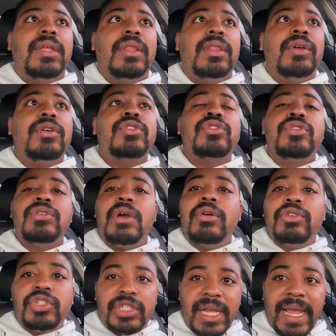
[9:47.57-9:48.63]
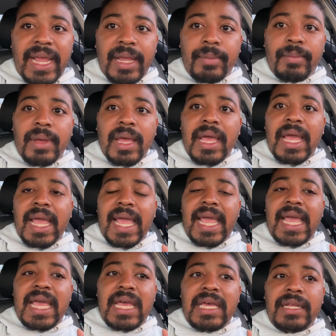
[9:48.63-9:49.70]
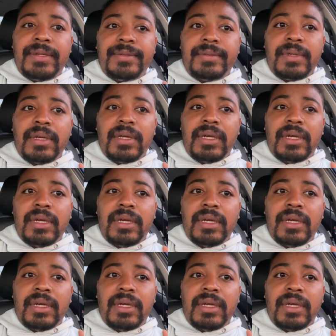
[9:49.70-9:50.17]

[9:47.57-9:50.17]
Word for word: there's no shame in